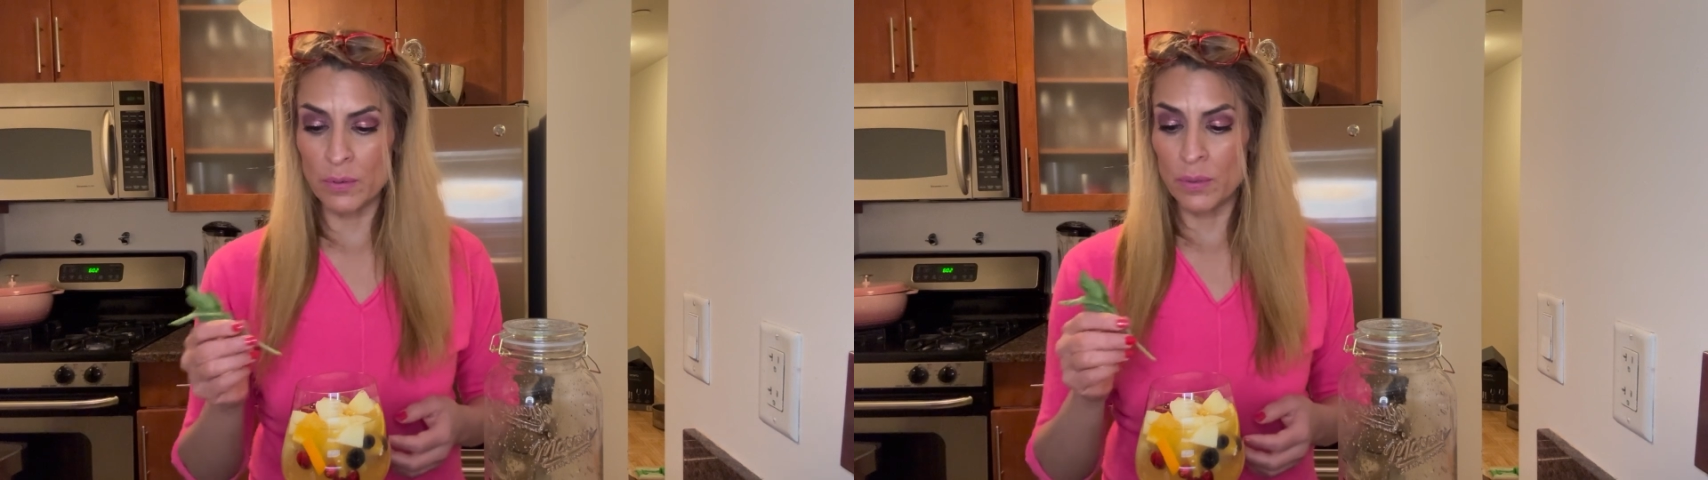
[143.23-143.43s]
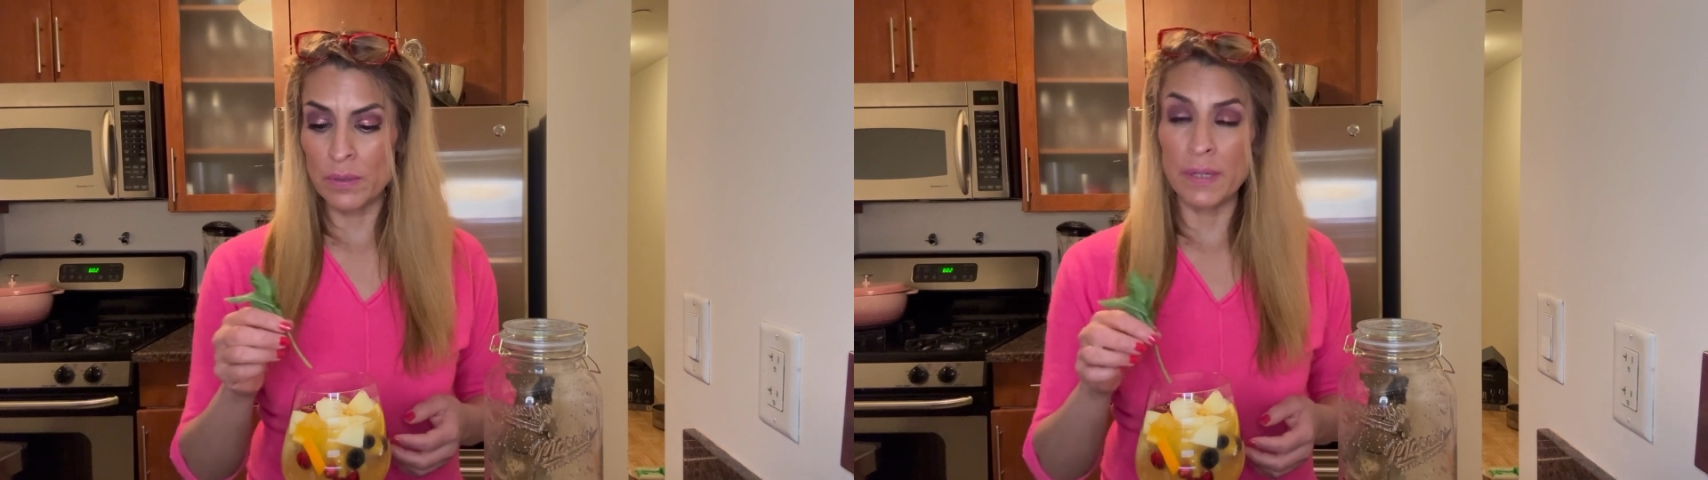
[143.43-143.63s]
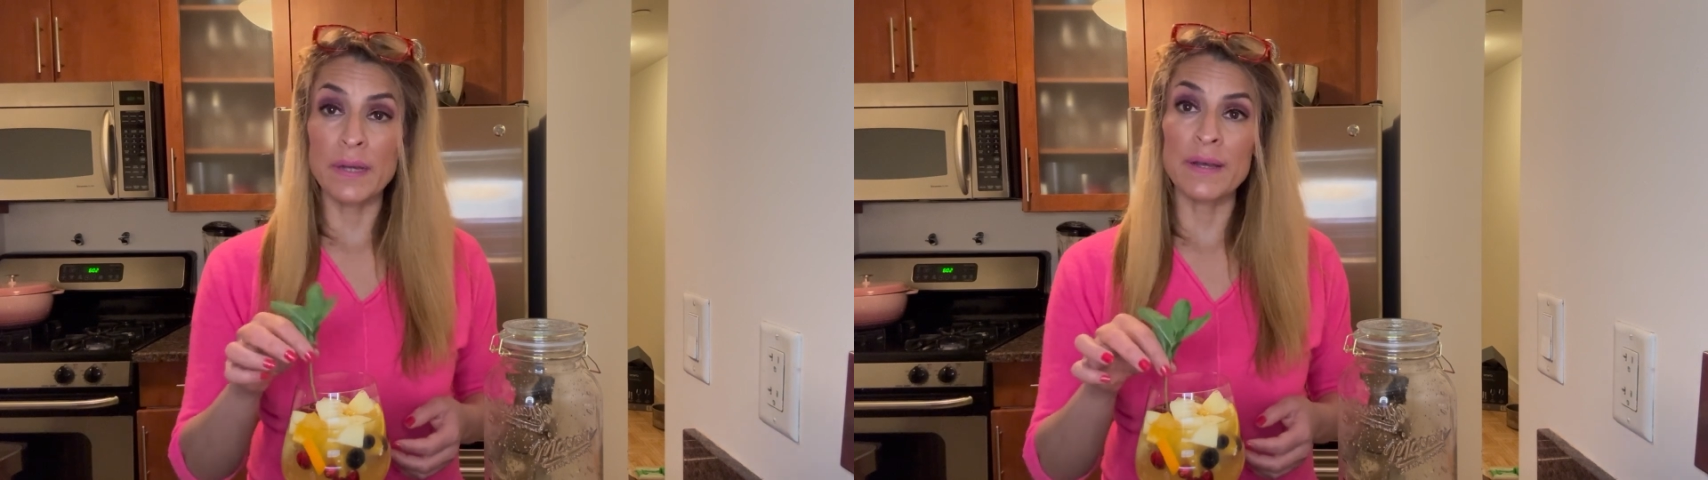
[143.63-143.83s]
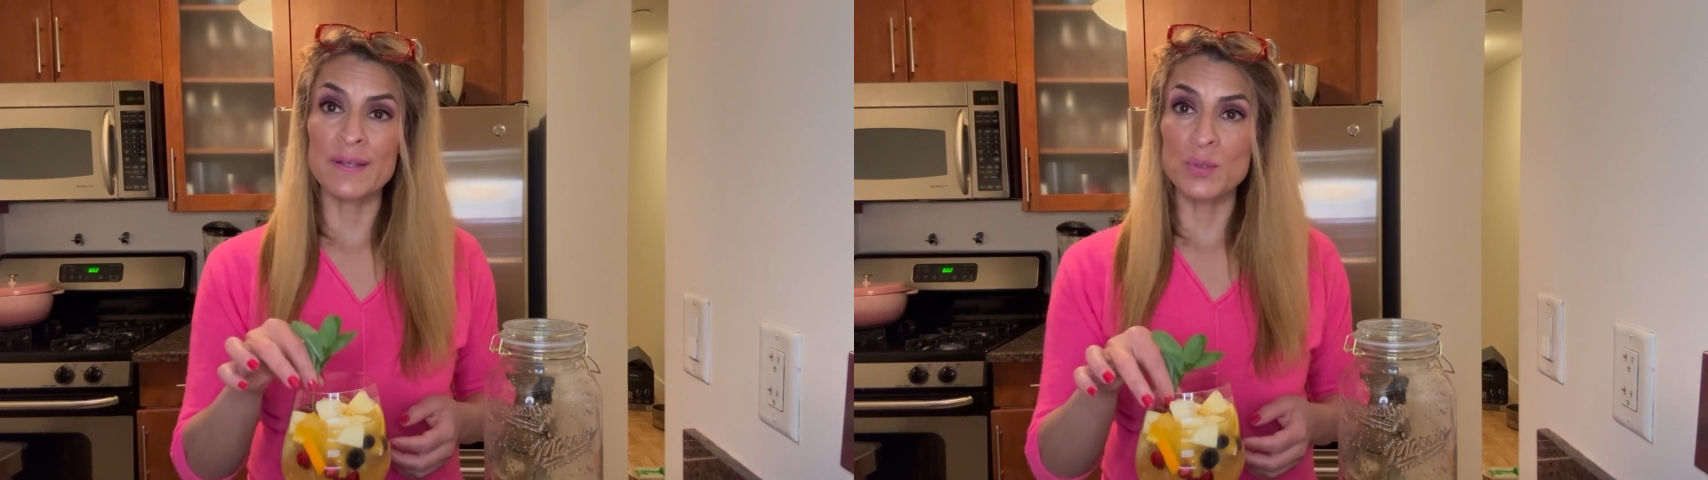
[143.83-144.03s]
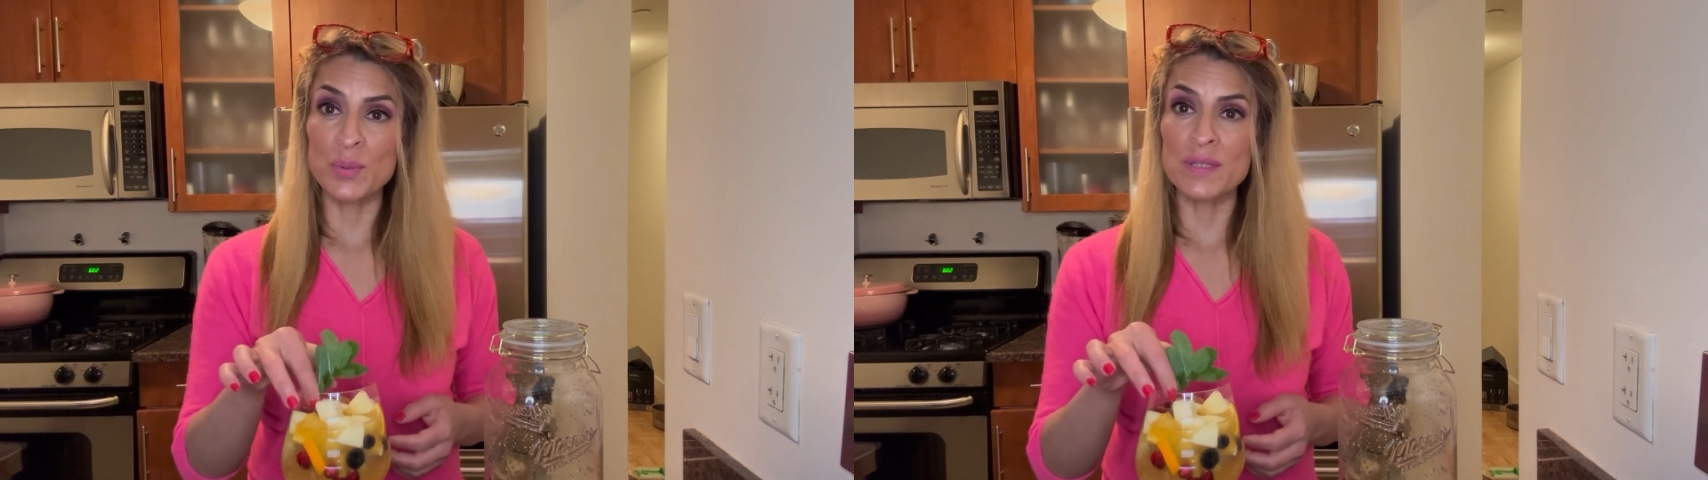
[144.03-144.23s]
or a
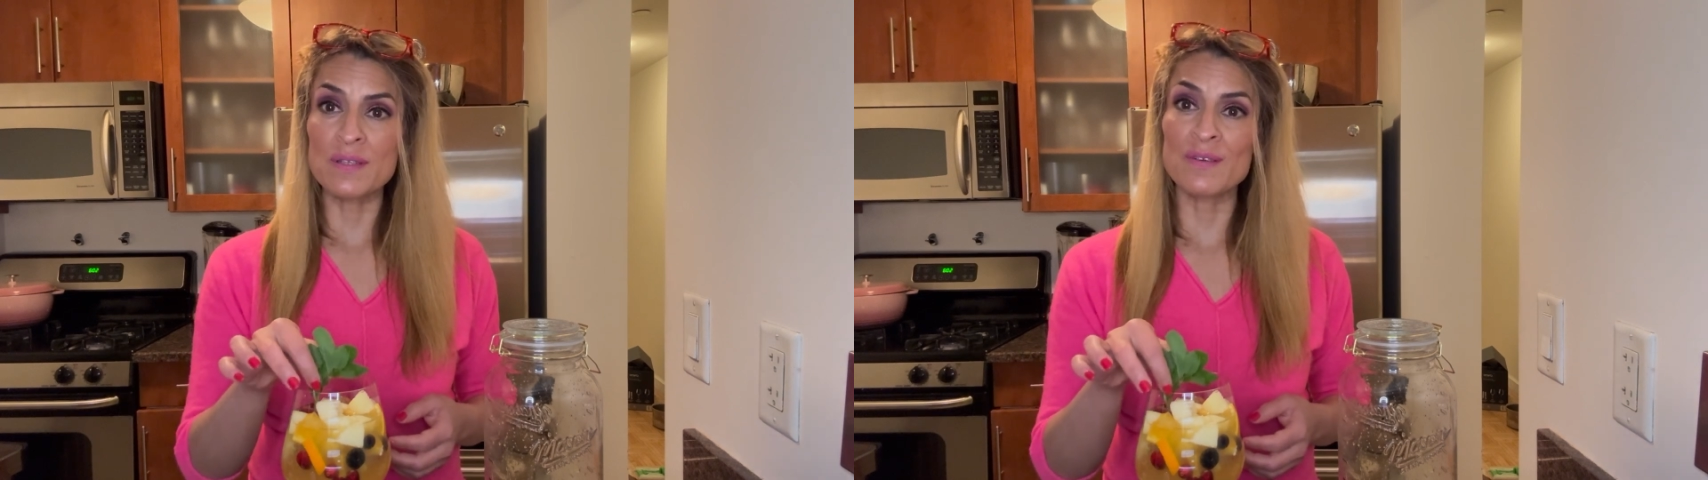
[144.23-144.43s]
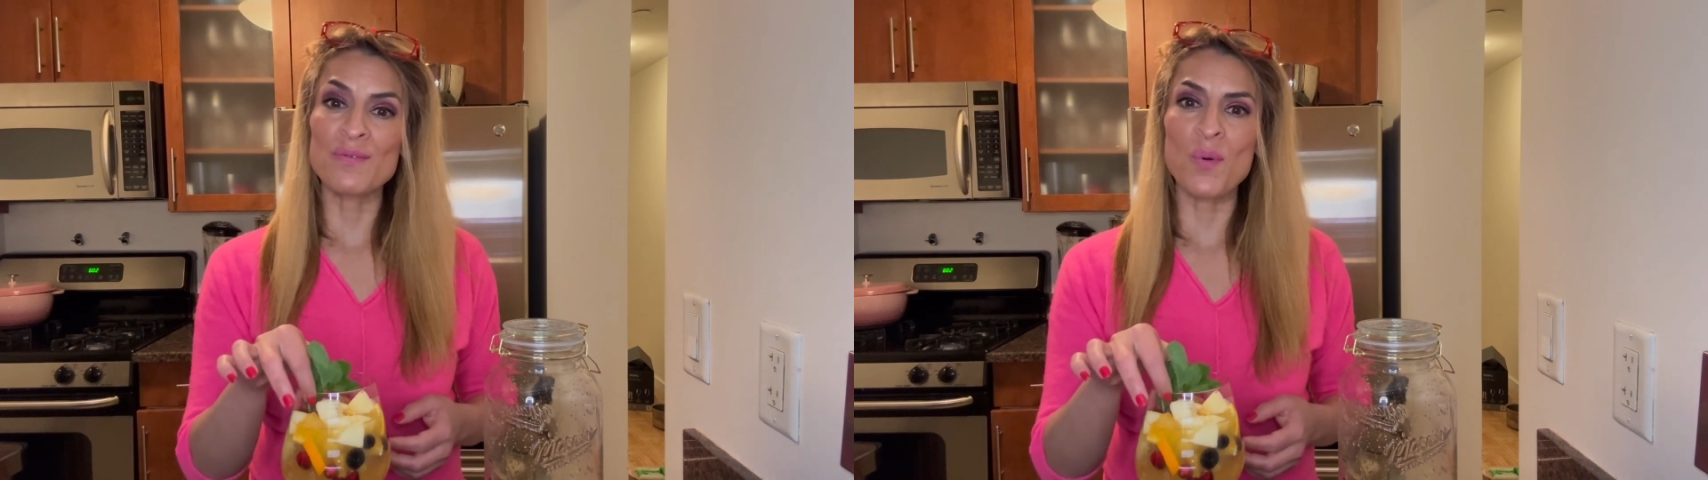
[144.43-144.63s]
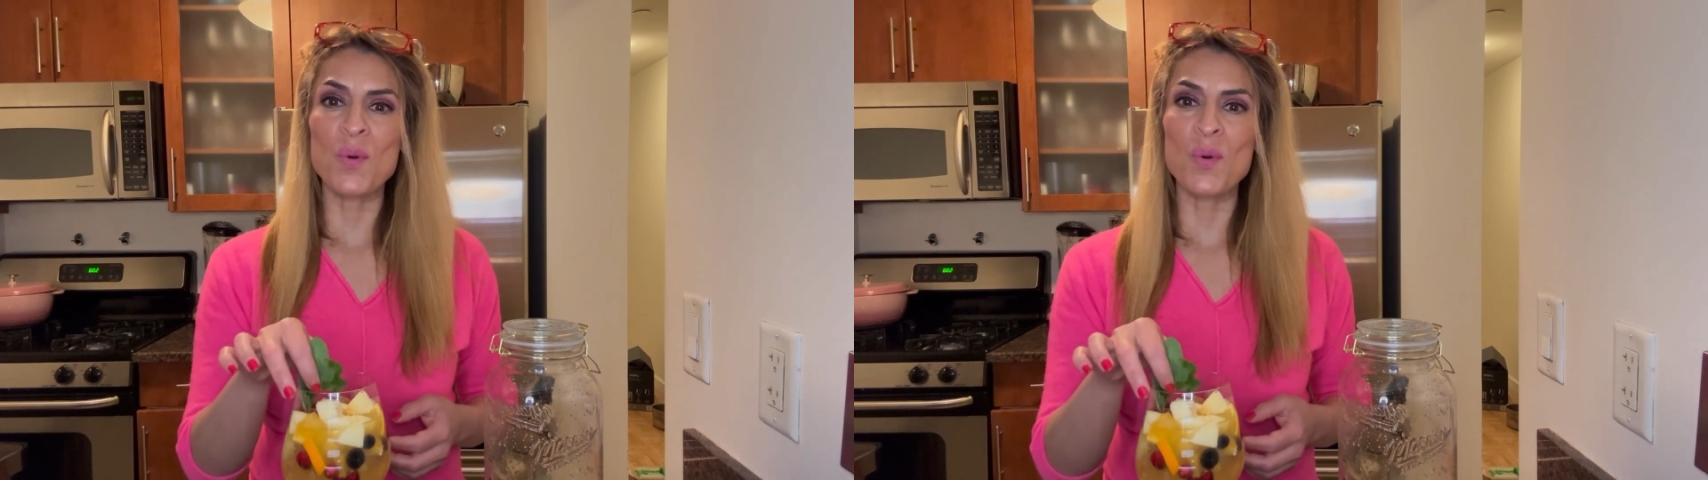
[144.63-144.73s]
twist of